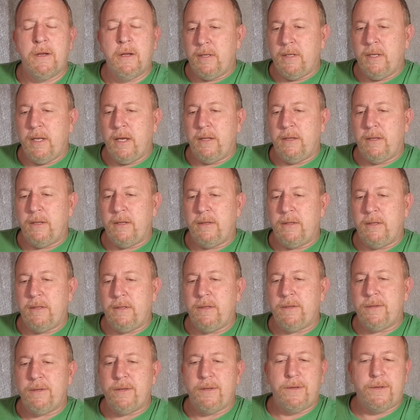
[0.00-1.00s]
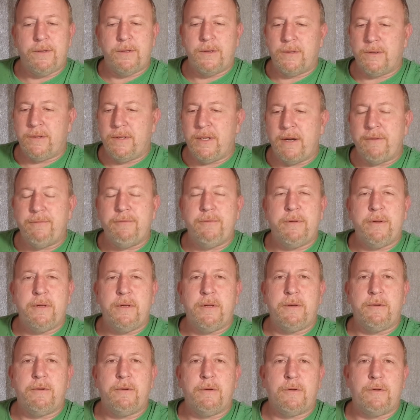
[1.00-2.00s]
Yeah, this is
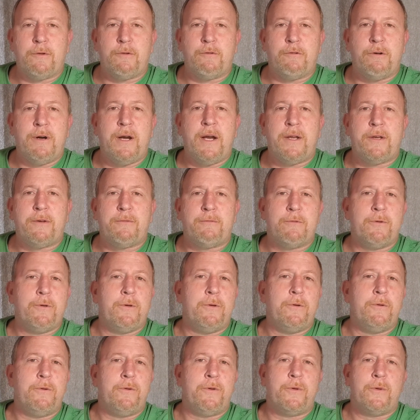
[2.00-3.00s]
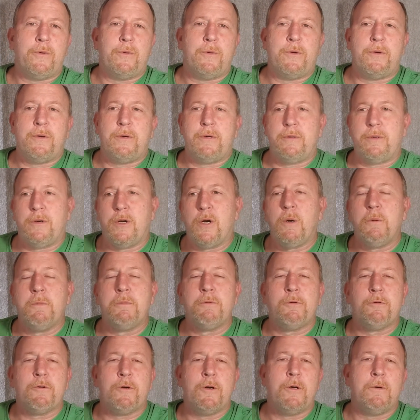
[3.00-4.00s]
definitely grassroots or
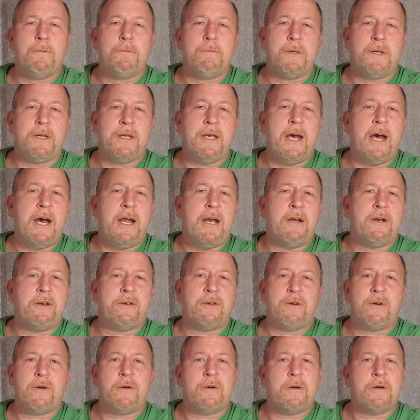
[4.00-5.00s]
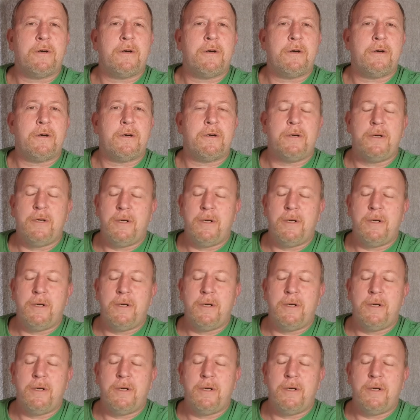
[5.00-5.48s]
homegrown mechanics, or